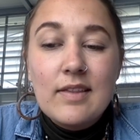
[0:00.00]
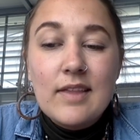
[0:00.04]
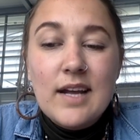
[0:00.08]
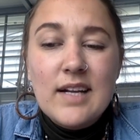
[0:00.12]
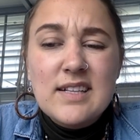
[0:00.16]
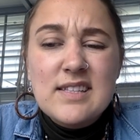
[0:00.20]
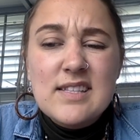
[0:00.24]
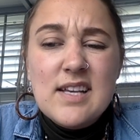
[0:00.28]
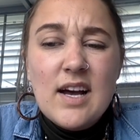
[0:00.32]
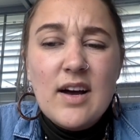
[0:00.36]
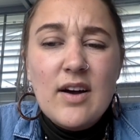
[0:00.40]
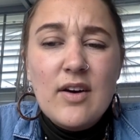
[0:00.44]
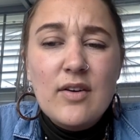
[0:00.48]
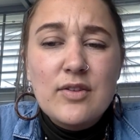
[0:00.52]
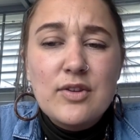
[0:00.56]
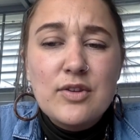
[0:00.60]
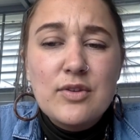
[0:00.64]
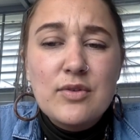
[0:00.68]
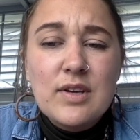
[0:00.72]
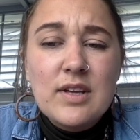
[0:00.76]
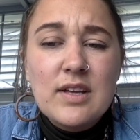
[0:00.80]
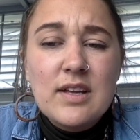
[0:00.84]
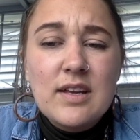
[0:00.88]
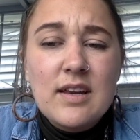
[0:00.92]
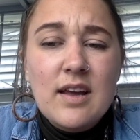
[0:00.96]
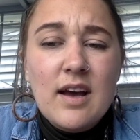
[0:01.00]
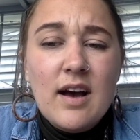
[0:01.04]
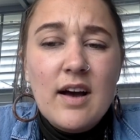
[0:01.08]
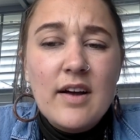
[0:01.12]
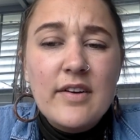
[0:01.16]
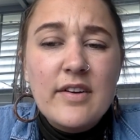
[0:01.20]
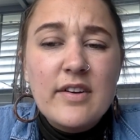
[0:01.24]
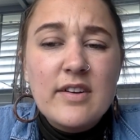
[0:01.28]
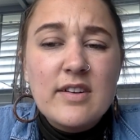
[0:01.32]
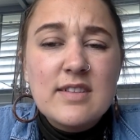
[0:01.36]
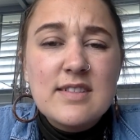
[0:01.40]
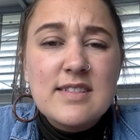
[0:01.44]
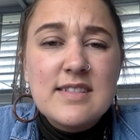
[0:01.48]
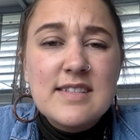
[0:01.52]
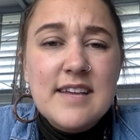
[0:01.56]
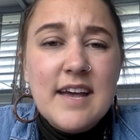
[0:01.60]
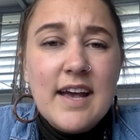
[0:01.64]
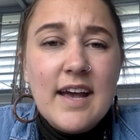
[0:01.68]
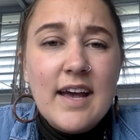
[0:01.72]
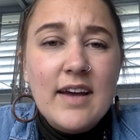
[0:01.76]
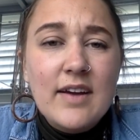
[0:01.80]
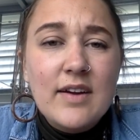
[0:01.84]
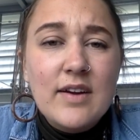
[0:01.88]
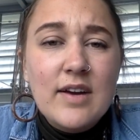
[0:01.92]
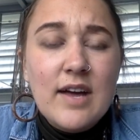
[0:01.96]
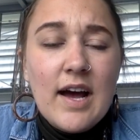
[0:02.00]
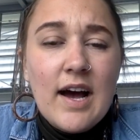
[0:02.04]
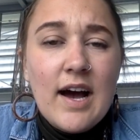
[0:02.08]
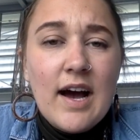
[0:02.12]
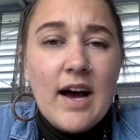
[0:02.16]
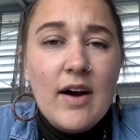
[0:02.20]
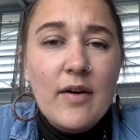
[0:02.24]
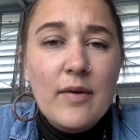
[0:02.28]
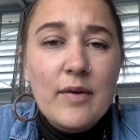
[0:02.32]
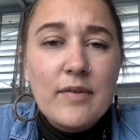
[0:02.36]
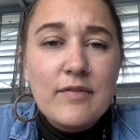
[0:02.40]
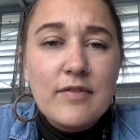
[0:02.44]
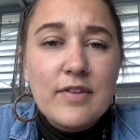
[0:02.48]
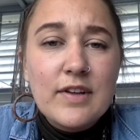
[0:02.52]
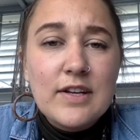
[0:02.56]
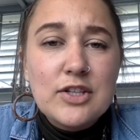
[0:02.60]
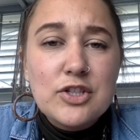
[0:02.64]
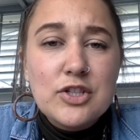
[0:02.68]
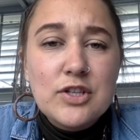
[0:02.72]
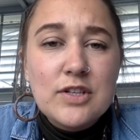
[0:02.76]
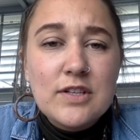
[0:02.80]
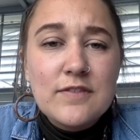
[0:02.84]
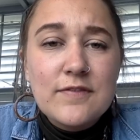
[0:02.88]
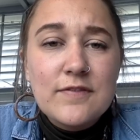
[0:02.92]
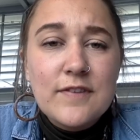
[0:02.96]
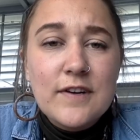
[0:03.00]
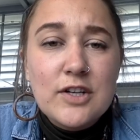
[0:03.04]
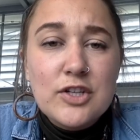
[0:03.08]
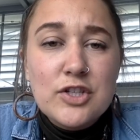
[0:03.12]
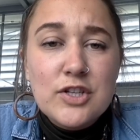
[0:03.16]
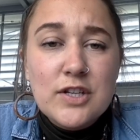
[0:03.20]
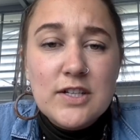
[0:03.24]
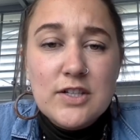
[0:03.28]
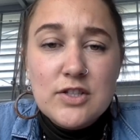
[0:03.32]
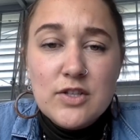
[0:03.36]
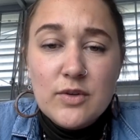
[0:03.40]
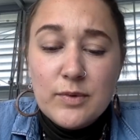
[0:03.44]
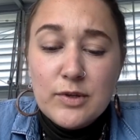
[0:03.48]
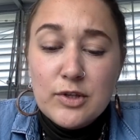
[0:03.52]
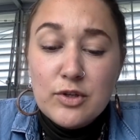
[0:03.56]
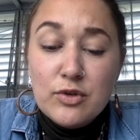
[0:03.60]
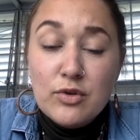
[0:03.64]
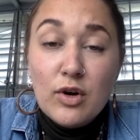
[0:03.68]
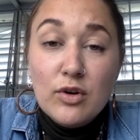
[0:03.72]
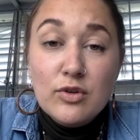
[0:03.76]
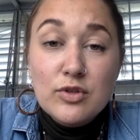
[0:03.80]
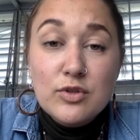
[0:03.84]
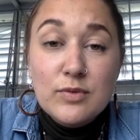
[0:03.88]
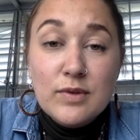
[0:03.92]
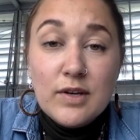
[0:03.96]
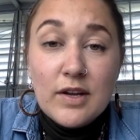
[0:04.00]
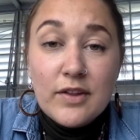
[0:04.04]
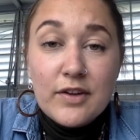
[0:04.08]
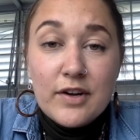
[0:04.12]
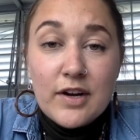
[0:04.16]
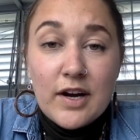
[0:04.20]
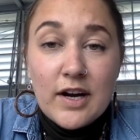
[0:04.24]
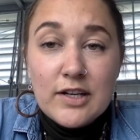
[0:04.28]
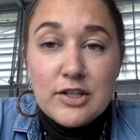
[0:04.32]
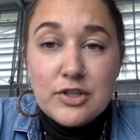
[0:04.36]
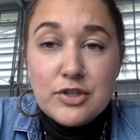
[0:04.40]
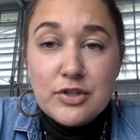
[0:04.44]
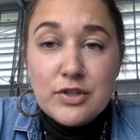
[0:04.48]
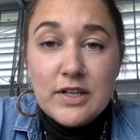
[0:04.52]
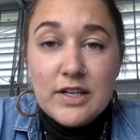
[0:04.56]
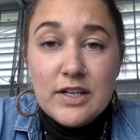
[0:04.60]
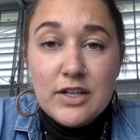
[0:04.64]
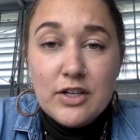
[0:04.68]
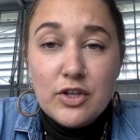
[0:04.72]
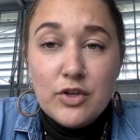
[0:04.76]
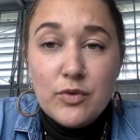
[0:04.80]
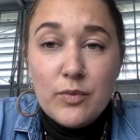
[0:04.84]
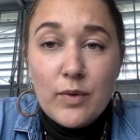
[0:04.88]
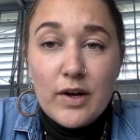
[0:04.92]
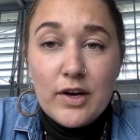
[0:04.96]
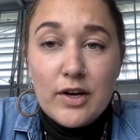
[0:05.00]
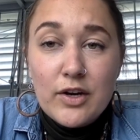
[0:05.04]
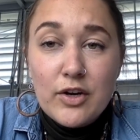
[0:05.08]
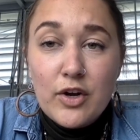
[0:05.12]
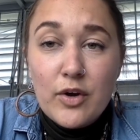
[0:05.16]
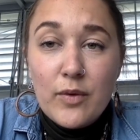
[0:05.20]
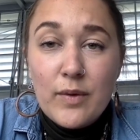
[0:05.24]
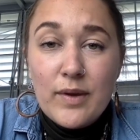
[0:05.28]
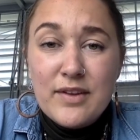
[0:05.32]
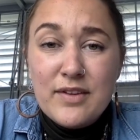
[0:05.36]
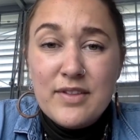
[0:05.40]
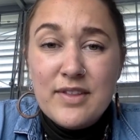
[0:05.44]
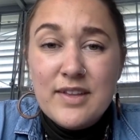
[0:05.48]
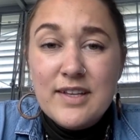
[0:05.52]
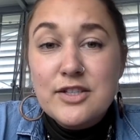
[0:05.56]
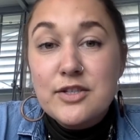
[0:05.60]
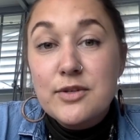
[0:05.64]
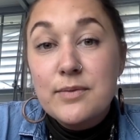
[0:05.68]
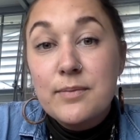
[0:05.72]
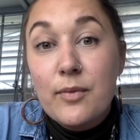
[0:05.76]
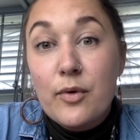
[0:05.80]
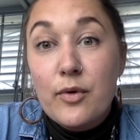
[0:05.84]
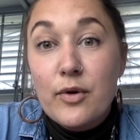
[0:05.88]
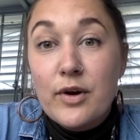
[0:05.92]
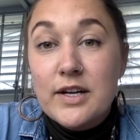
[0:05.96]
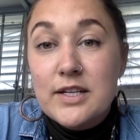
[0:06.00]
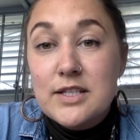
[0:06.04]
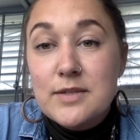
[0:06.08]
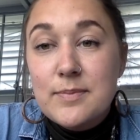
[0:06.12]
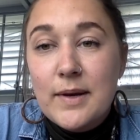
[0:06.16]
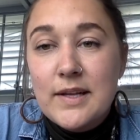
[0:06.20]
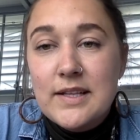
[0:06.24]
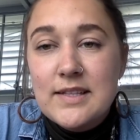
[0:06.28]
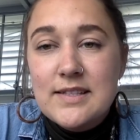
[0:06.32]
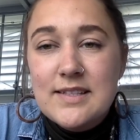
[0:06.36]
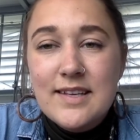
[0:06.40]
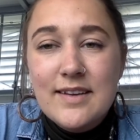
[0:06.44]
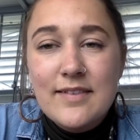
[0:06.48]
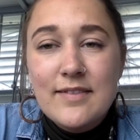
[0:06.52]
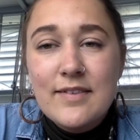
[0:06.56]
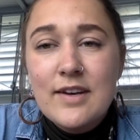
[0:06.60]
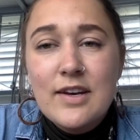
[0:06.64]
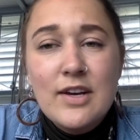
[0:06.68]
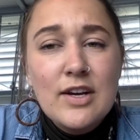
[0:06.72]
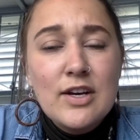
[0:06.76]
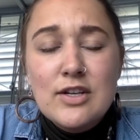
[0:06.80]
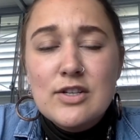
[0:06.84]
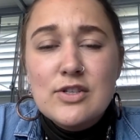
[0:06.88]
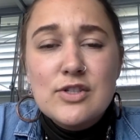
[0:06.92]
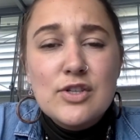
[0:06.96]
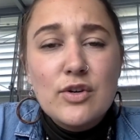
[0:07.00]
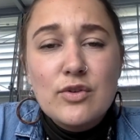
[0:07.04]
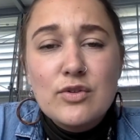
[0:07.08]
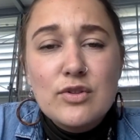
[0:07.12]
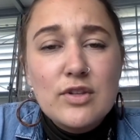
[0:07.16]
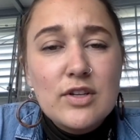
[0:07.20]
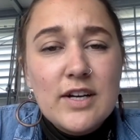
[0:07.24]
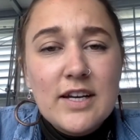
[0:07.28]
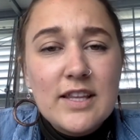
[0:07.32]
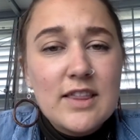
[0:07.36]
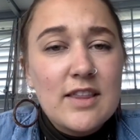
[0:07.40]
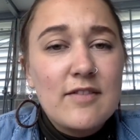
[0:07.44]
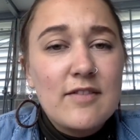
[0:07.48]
that's how you can understand how inflation is functioning. So when you go to another country and you want to know whether things are more expensive, don't look at